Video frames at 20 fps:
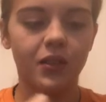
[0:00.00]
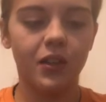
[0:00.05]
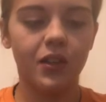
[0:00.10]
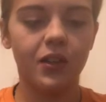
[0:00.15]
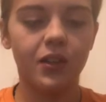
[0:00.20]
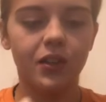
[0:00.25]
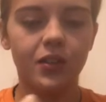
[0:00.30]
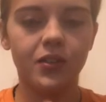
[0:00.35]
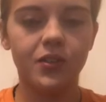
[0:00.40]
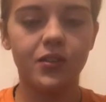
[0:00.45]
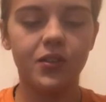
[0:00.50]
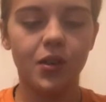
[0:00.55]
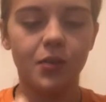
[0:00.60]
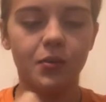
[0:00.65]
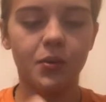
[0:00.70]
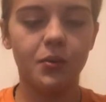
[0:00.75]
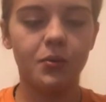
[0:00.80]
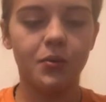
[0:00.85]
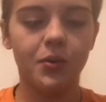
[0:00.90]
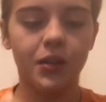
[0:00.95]
Like super
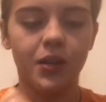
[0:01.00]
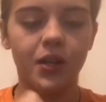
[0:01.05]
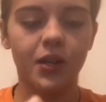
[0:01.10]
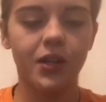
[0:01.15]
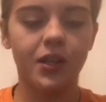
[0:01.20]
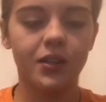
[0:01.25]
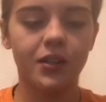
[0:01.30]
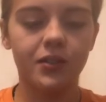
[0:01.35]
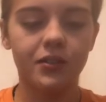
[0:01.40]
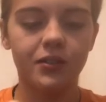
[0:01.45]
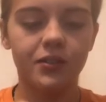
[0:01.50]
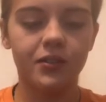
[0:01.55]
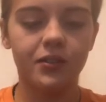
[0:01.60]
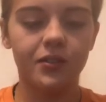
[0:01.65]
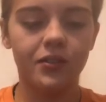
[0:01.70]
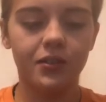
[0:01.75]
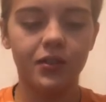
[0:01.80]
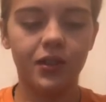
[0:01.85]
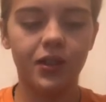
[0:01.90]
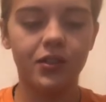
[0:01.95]
pretty
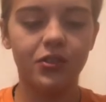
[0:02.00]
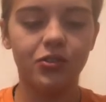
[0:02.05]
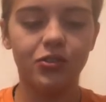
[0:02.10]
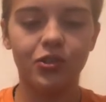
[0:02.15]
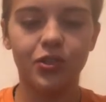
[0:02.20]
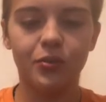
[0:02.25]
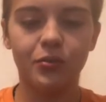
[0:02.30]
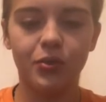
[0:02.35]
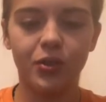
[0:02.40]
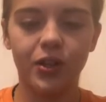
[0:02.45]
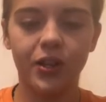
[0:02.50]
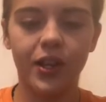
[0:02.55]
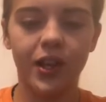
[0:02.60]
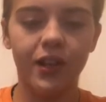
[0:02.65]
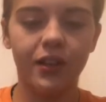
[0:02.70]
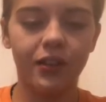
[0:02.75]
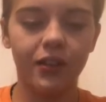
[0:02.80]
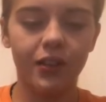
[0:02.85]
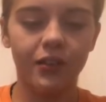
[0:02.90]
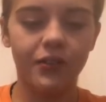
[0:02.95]
and shimmery. I
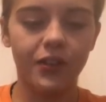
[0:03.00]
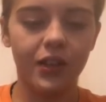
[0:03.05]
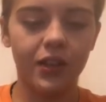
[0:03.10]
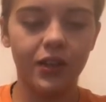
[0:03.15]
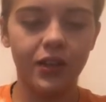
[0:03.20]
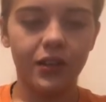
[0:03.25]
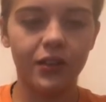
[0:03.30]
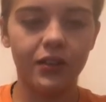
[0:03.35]
love that.